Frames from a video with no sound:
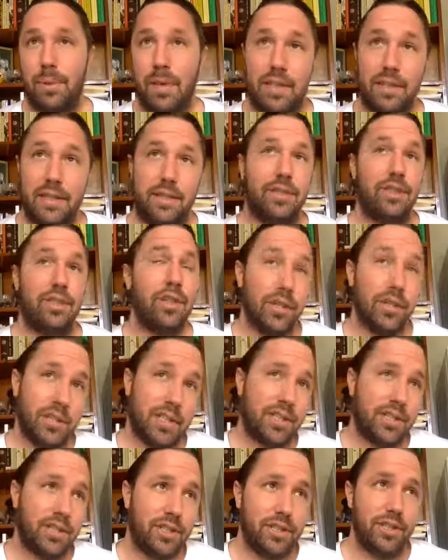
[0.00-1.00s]
she looks
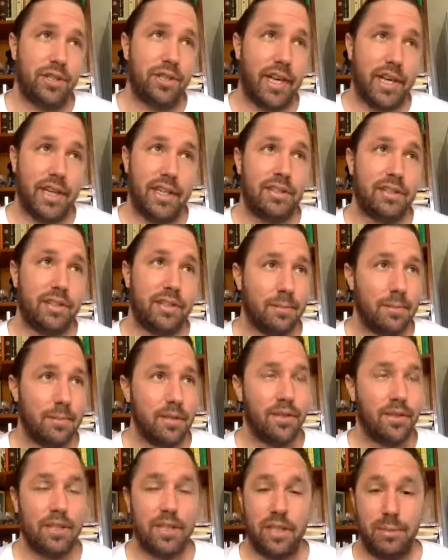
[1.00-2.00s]
like she's in her 80s. I
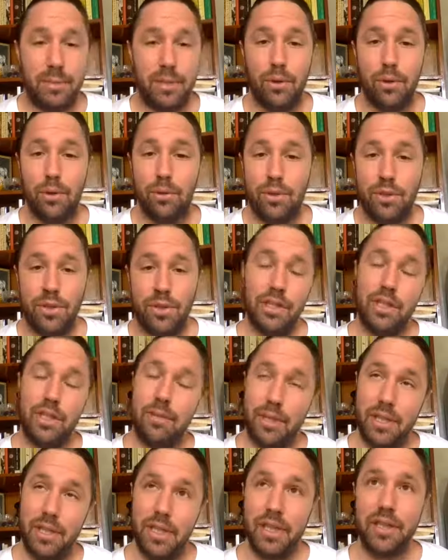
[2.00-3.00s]
mean, she could be older, she could
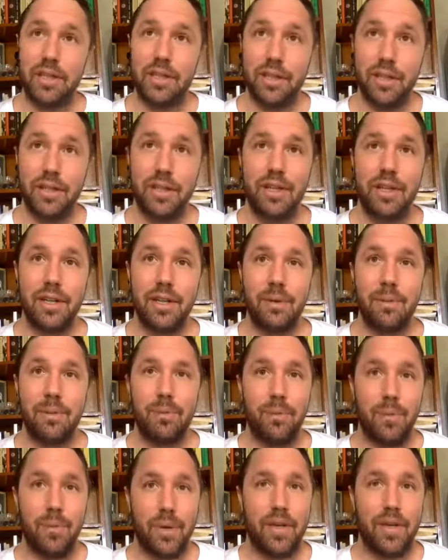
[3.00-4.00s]
be younger,
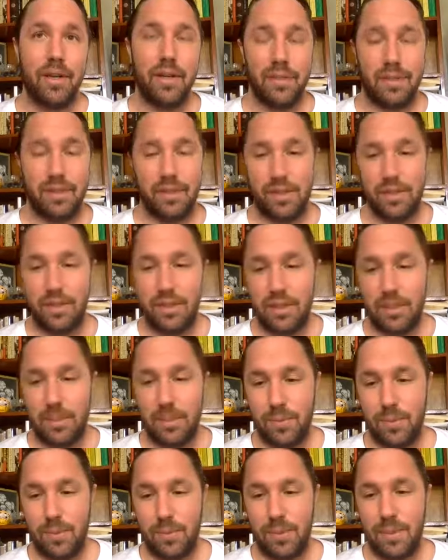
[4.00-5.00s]
but she
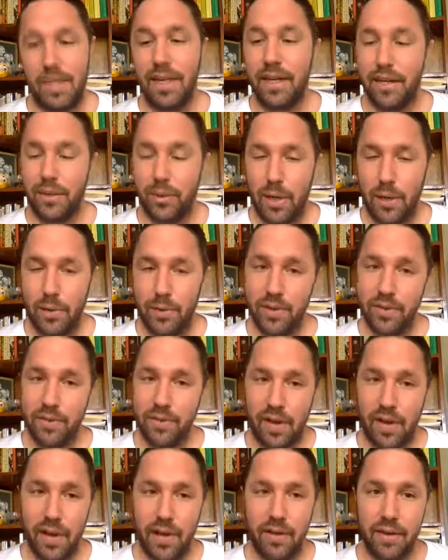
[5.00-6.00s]
seems to be getting around just
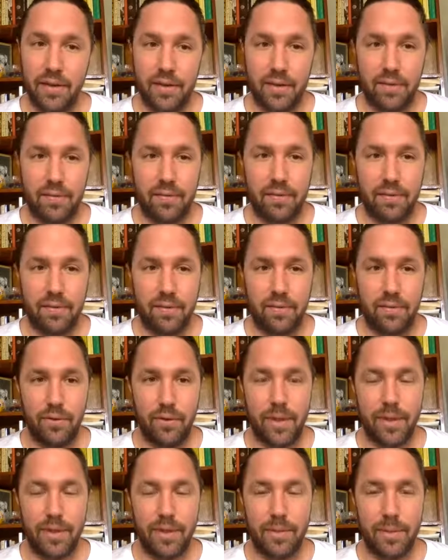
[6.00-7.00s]
fine, if you
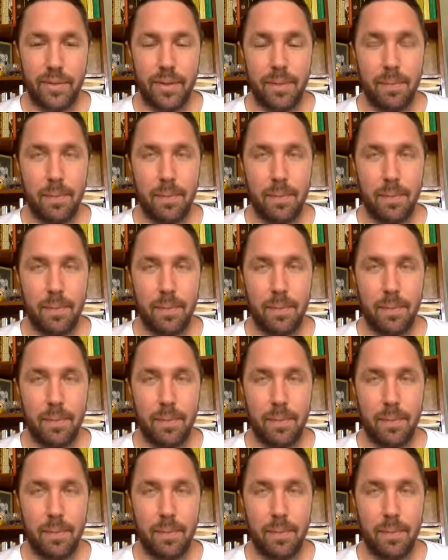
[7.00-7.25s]
ask me.